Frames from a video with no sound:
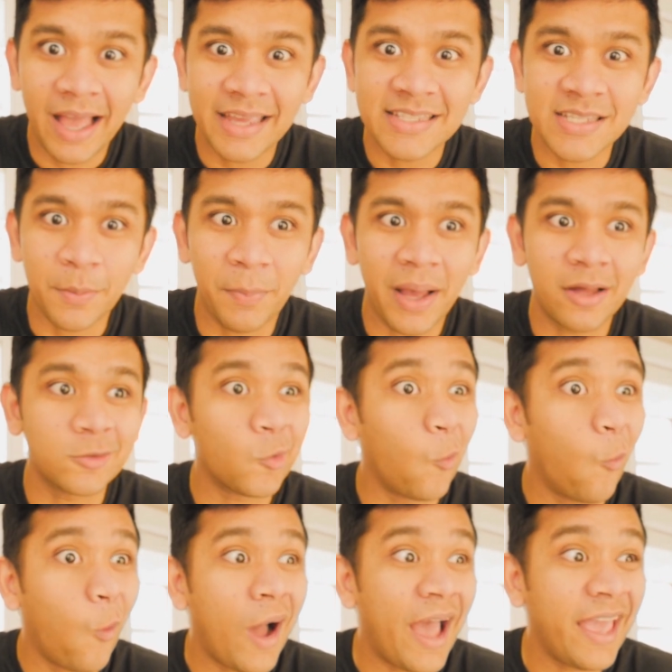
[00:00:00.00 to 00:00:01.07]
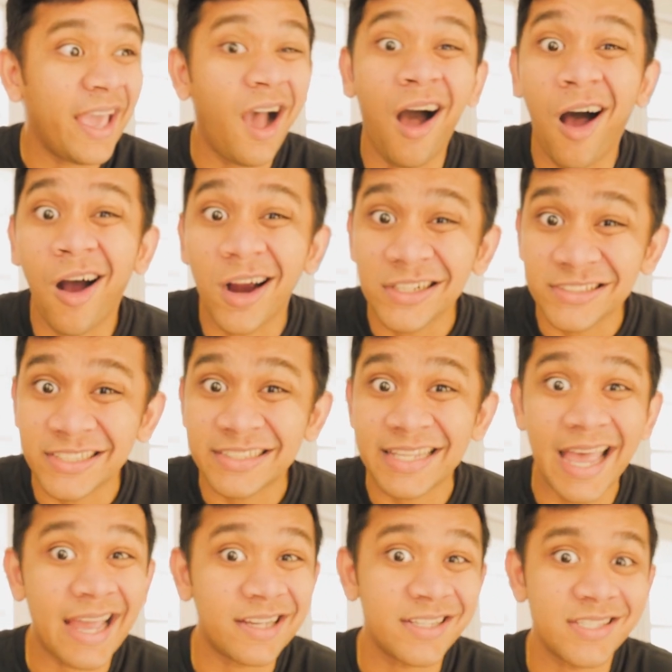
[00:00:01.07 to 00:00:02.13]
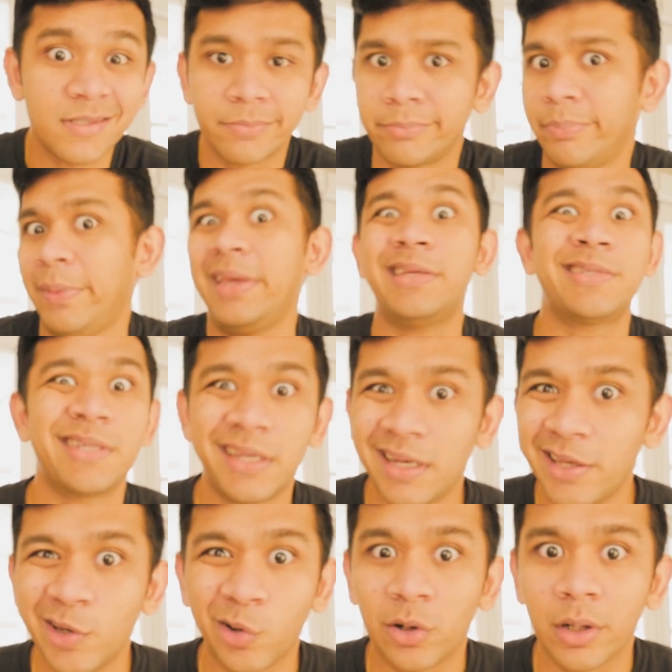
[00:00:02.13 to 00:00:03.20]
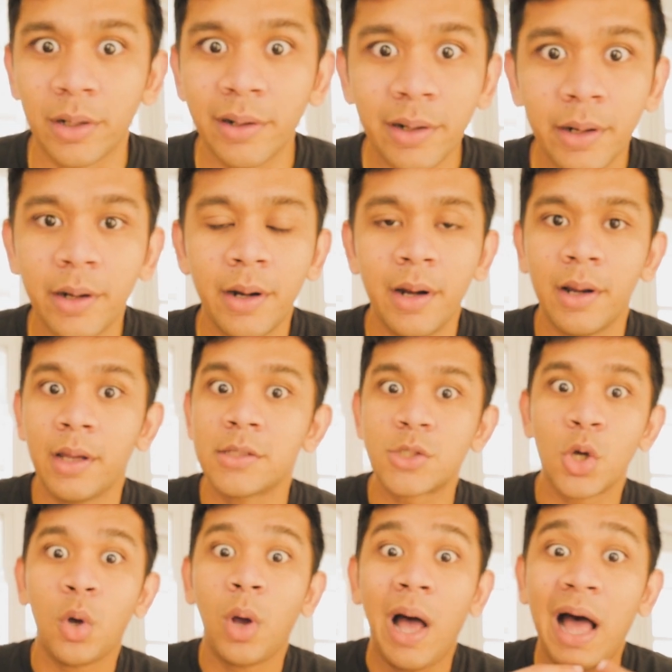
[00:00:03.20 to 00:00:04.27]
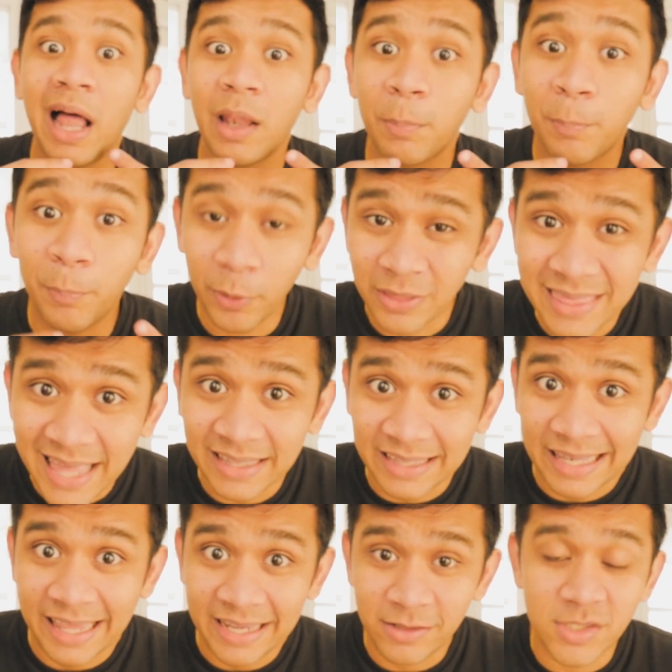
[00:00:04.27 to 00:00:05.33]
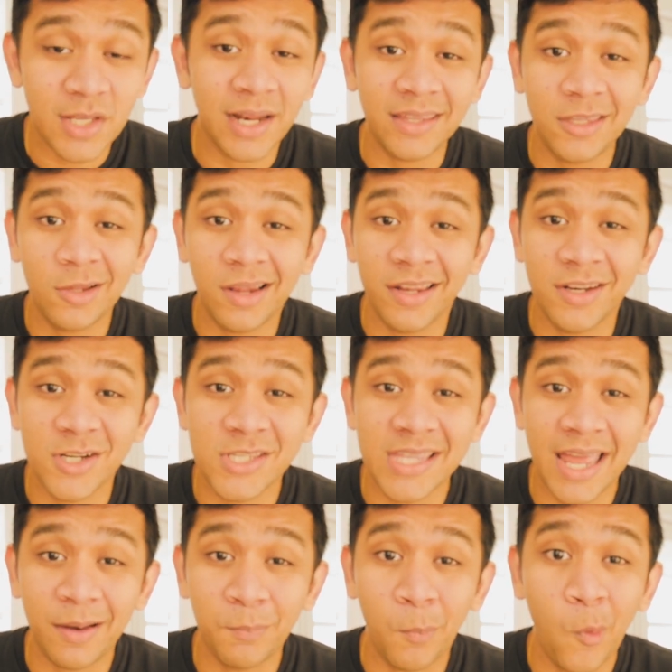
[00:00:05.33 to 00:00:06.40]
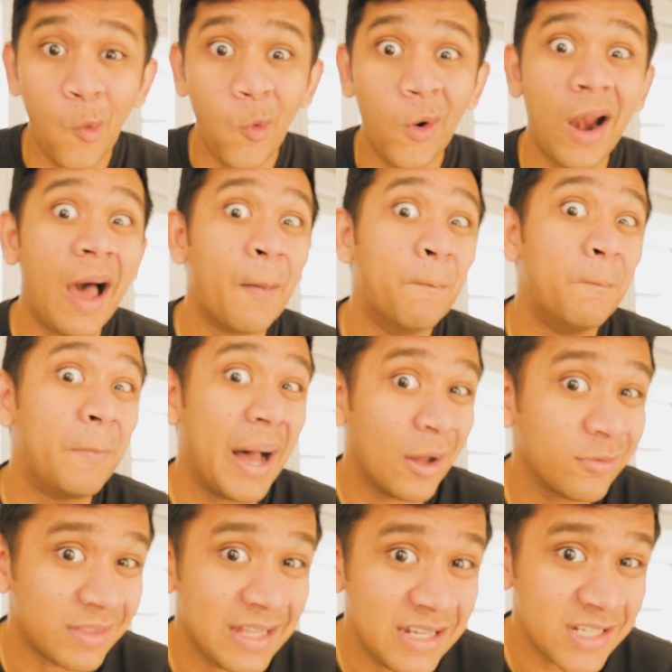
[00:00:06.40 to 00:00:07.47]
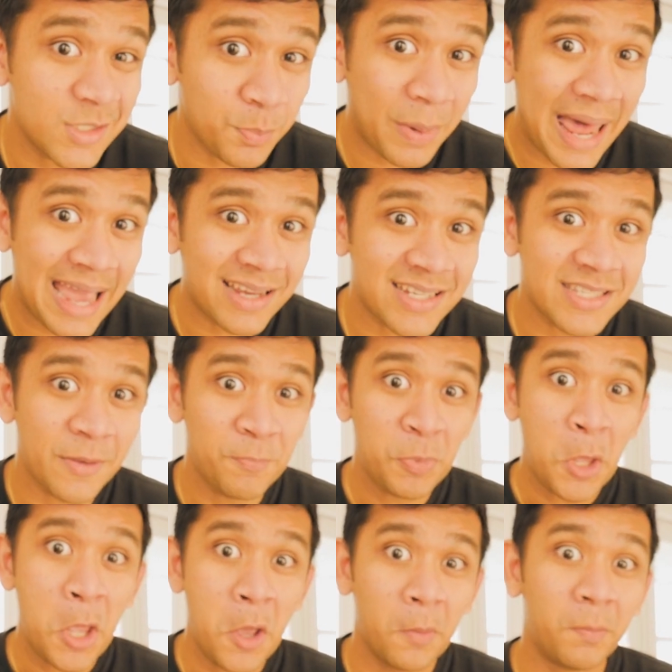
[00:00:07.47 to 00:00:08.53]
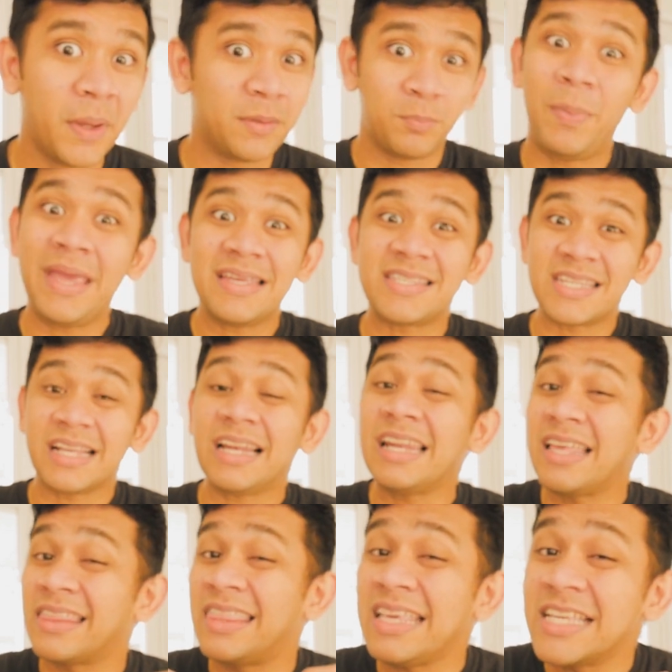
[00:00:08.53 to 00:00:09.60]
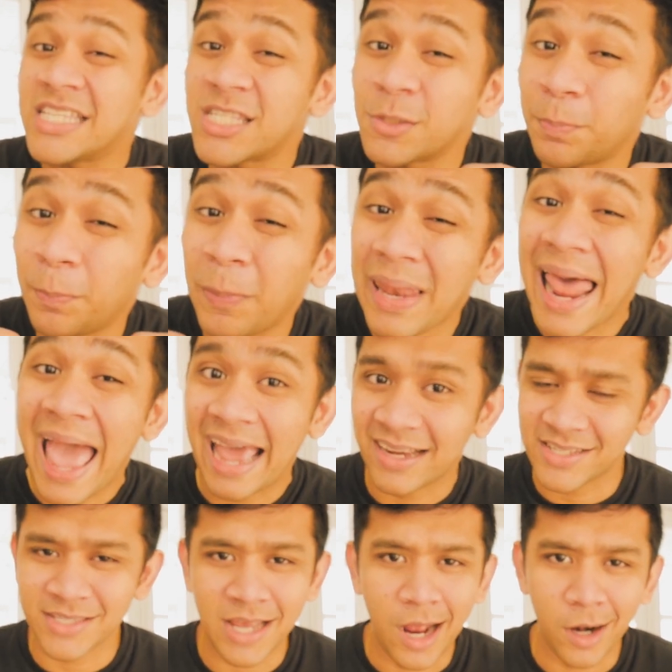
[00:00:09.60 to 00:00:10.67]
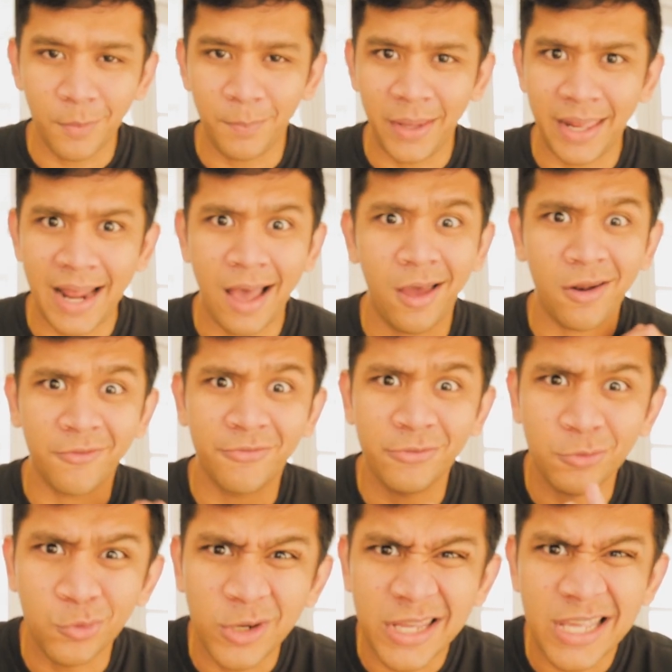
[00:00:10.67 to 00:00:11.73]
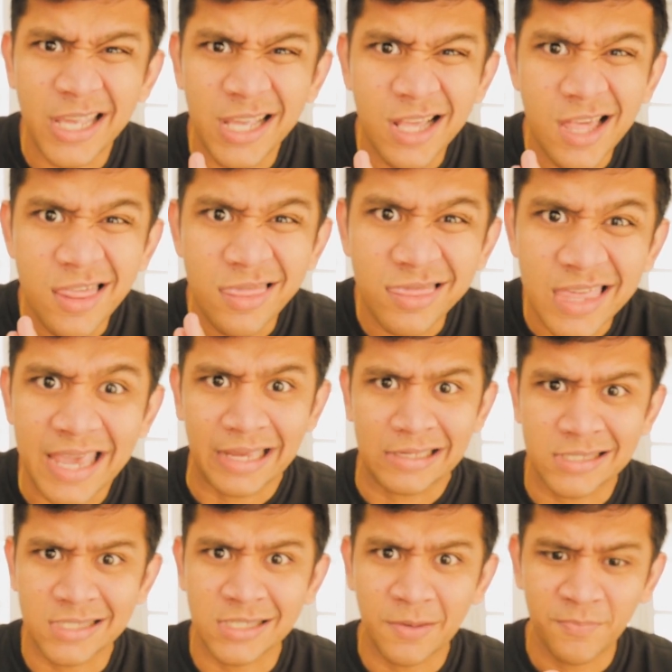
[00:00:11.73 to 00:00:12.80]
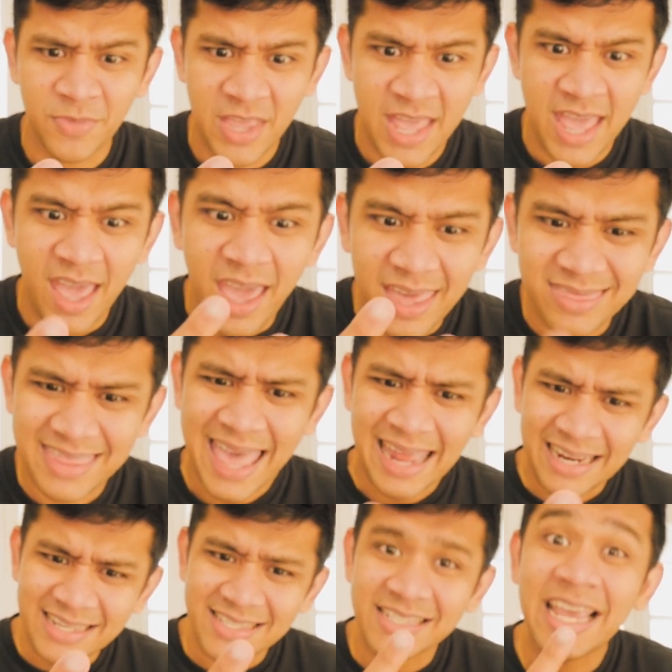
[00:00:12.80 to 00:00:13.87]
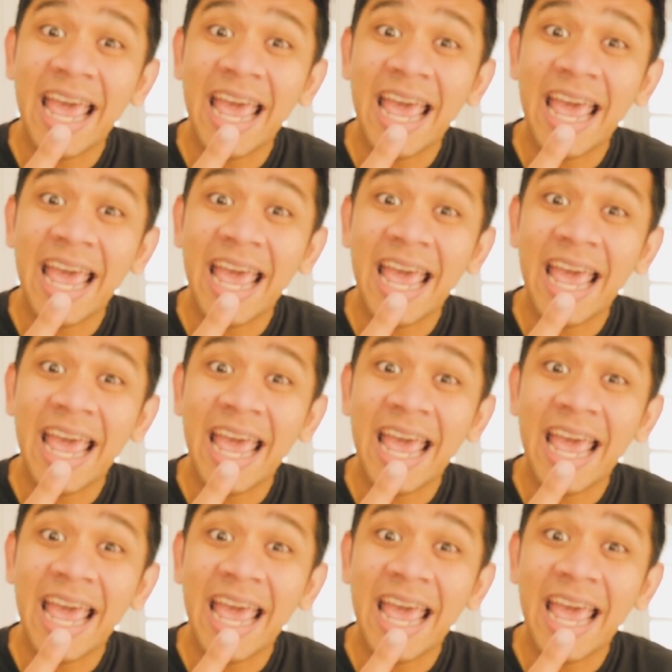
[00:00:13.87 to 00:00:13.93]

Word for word: It's about why heart attacks basically occur. So I'll put that link so that you'll understand more about these plaques. But basically, these plaques are made out of three things, and that is